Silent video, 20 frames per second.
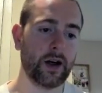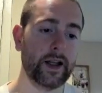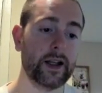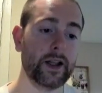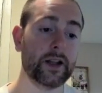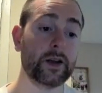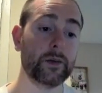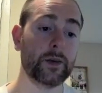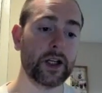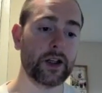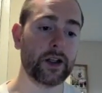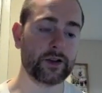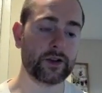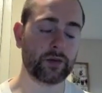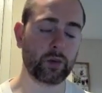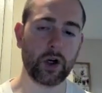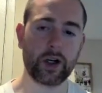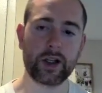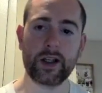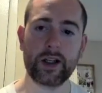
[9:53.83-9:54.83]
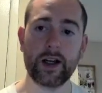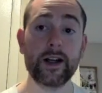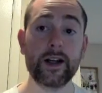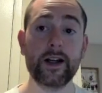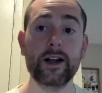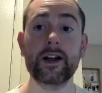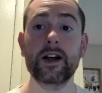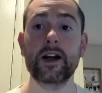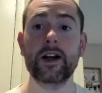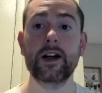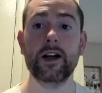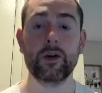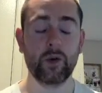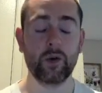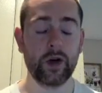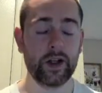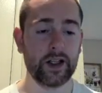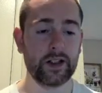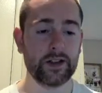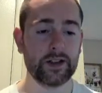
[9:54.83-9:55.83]
incubator is working on it
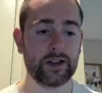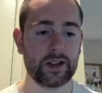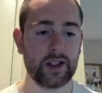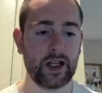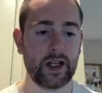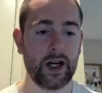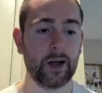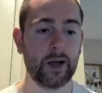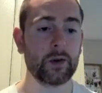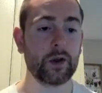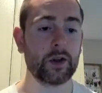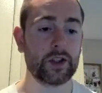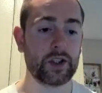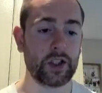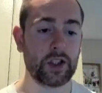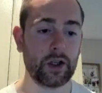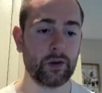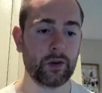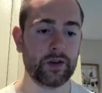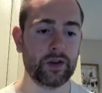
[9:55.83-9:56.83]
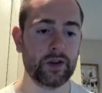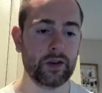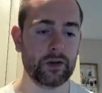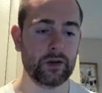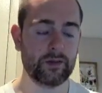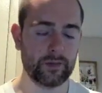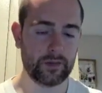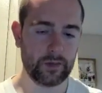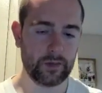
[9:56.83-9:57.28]
with us, I'm going to share with you.